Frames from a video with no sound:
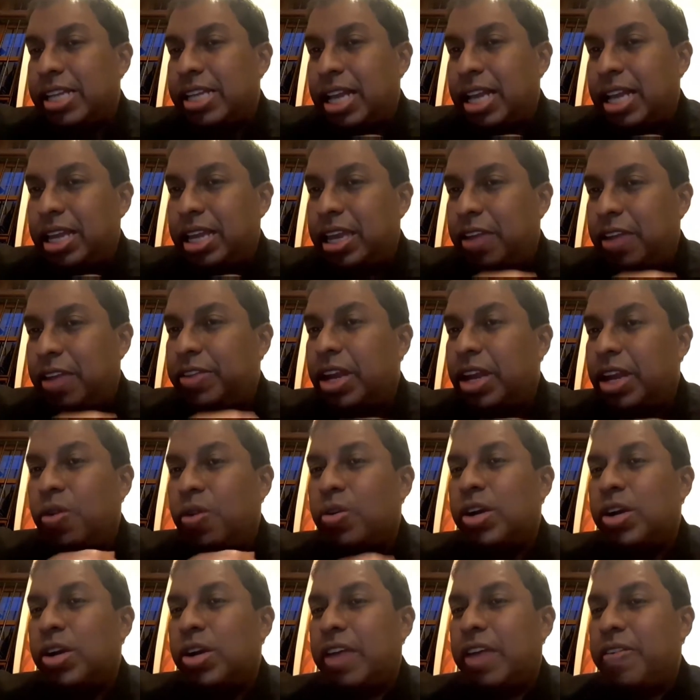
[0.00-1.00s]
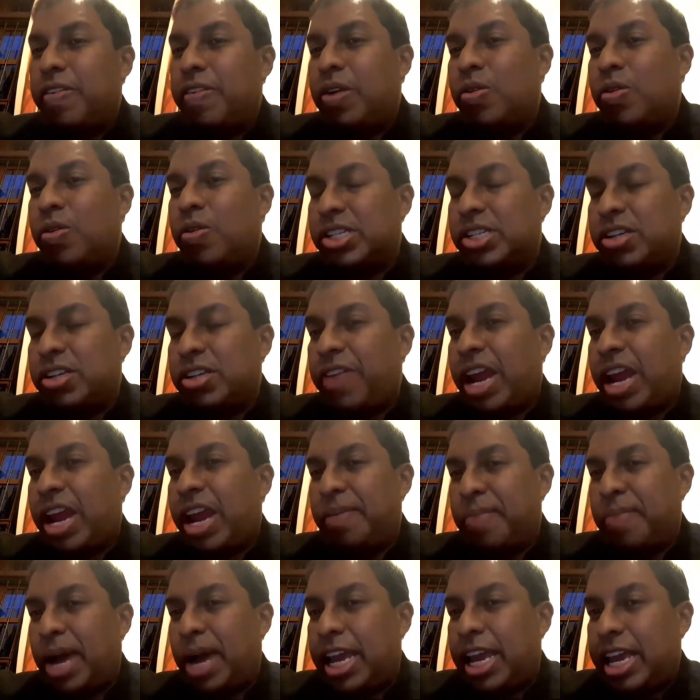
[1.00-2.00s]
give a notice of
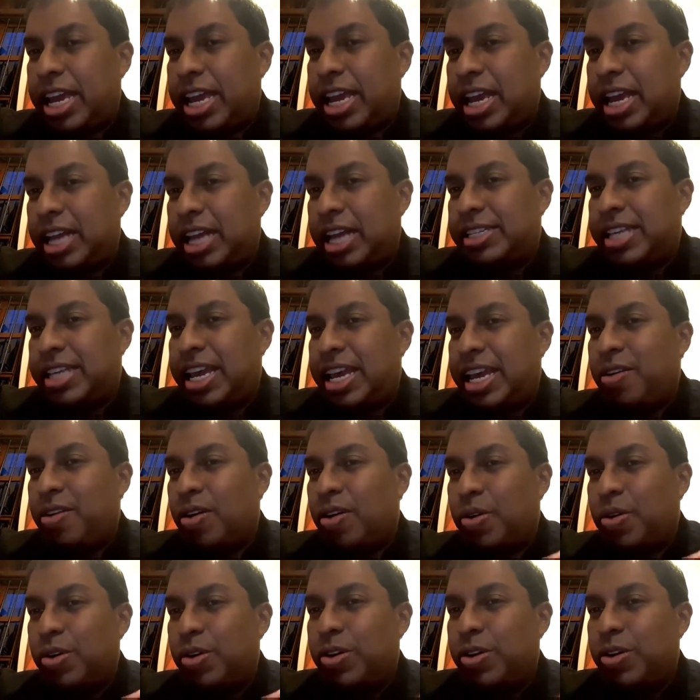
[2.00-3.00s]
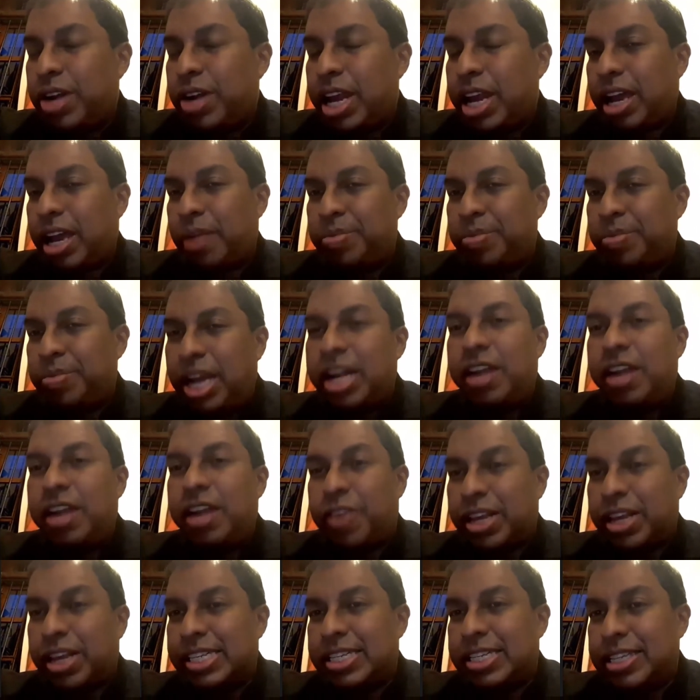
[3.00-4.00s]
alibi and say you are going to take up that
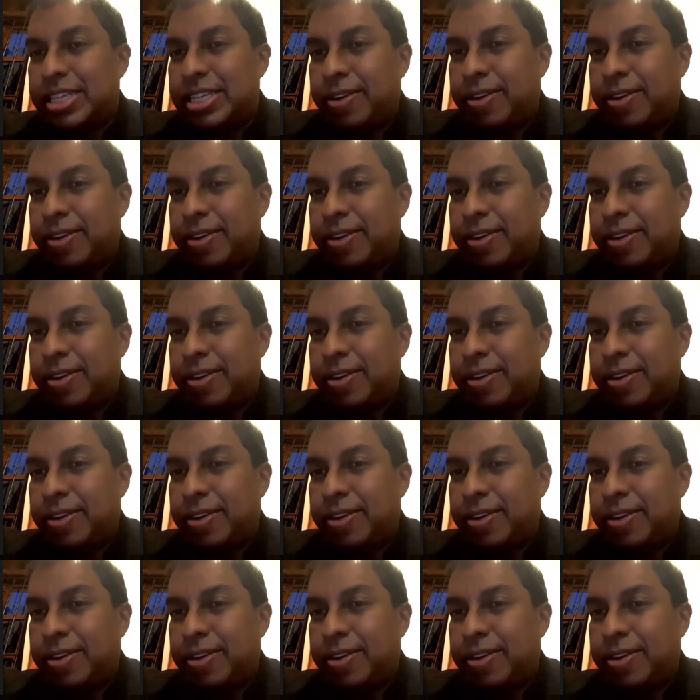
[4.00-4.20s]
defense.